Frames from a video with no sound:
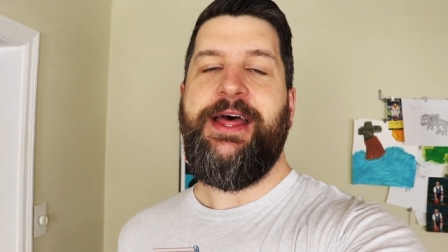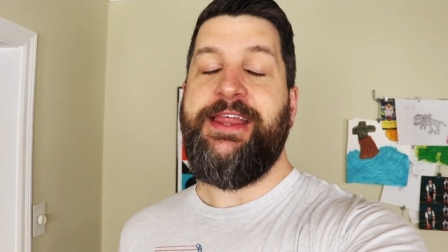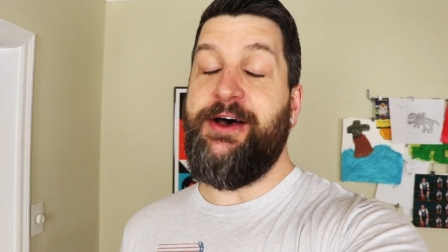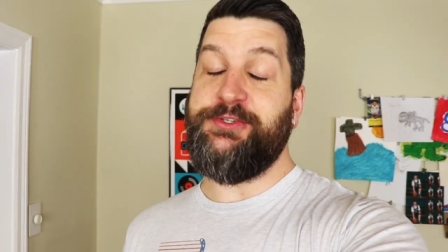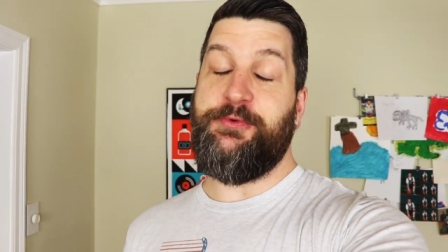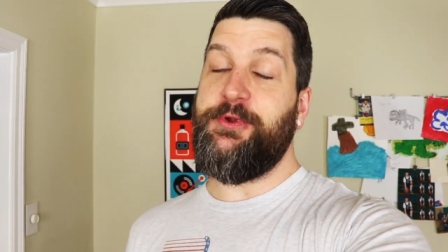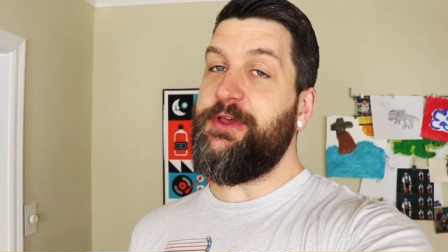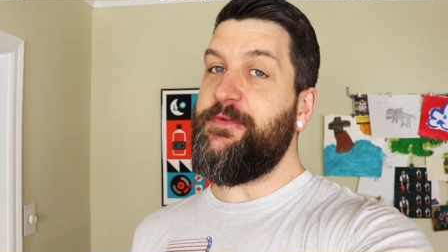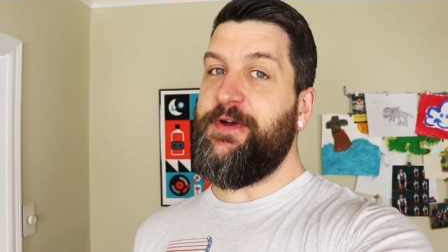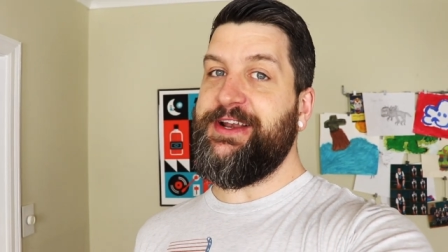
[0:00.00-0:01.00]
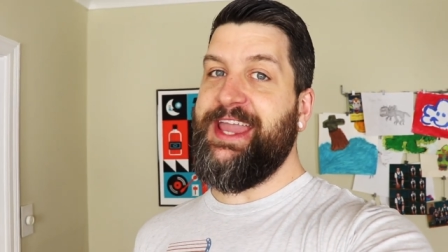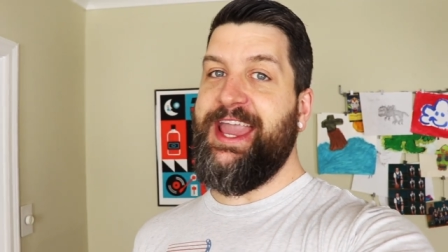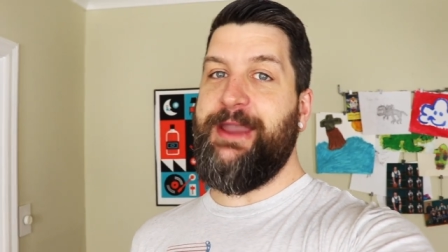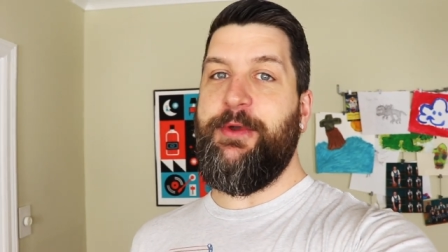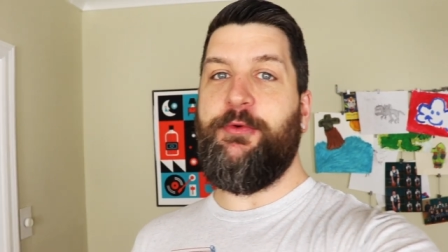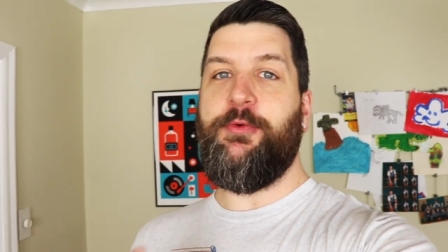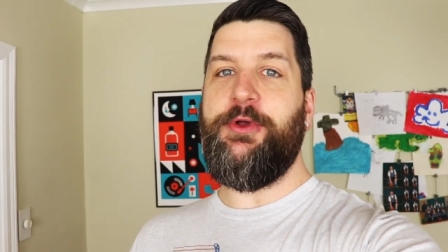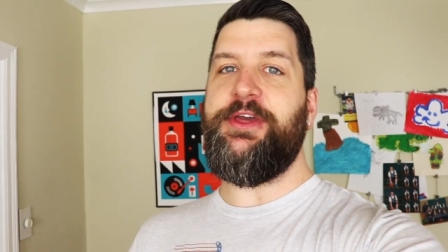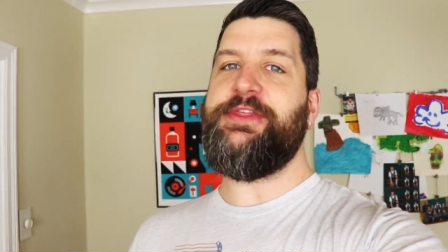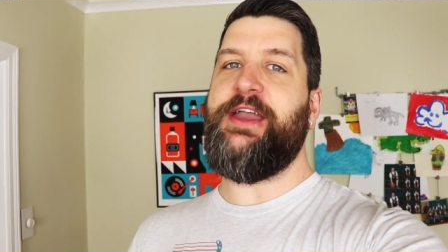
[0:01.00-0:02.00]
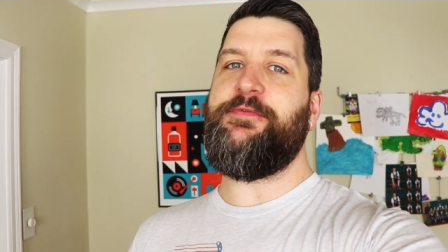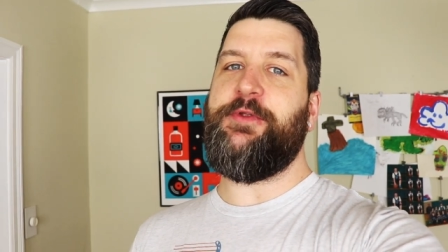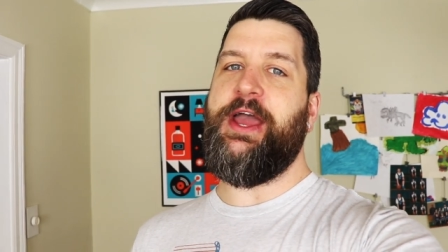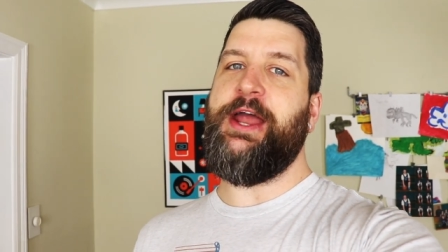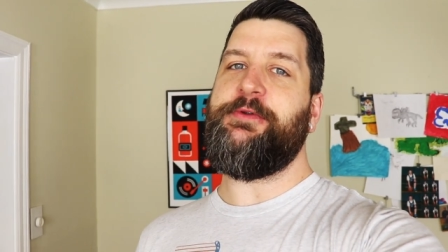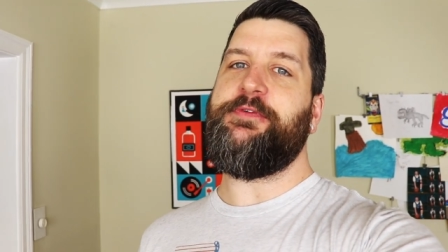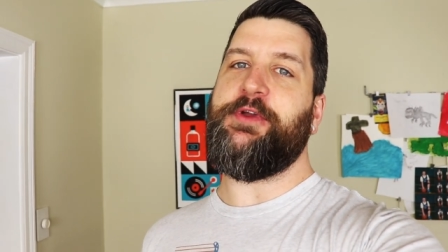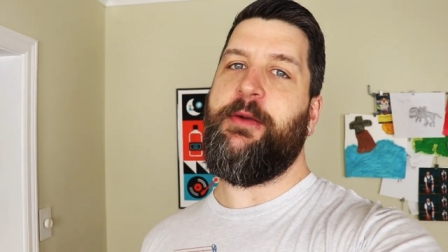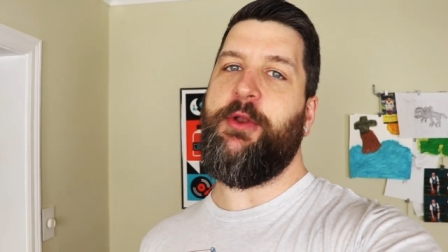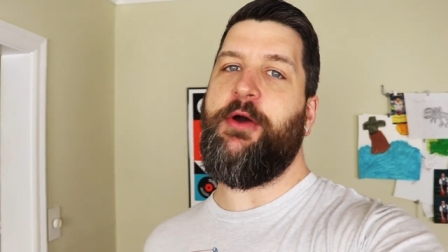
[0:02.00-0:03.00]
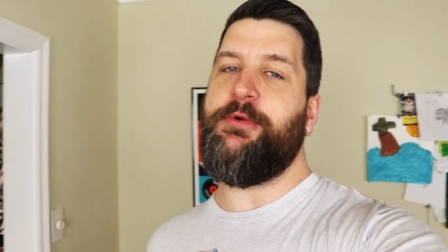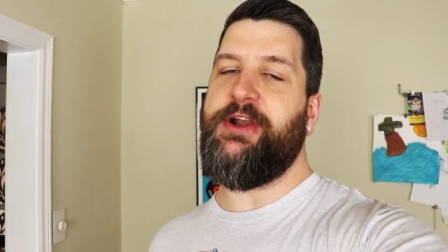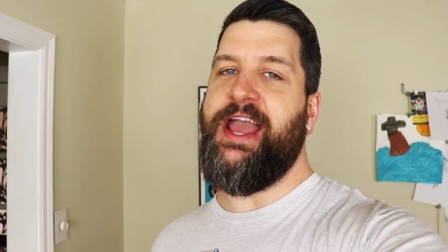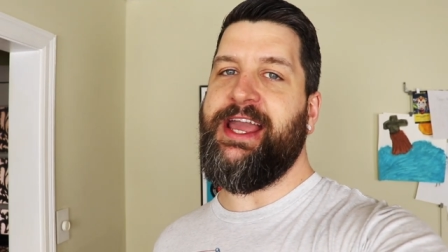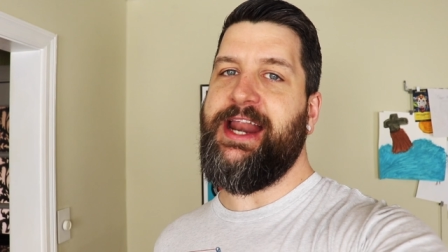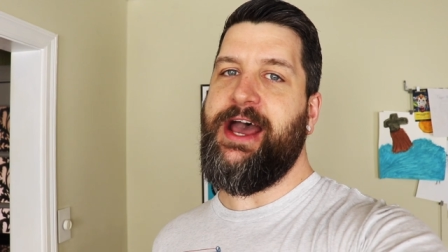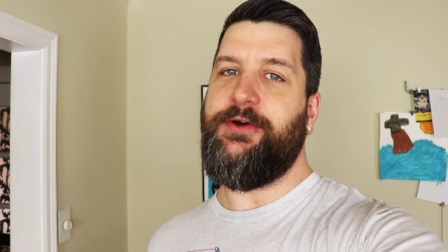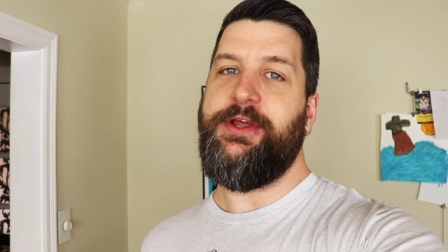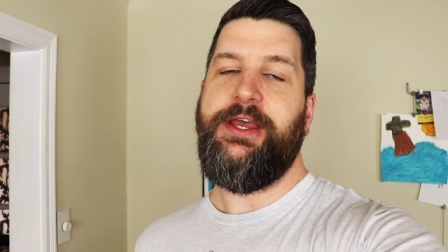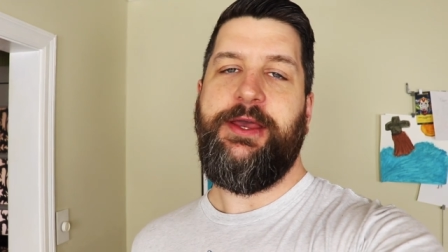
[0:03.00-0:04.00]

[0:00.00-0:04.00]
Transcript: That was a really fun game, and we're really thankful to Henry for coming over and hanging out,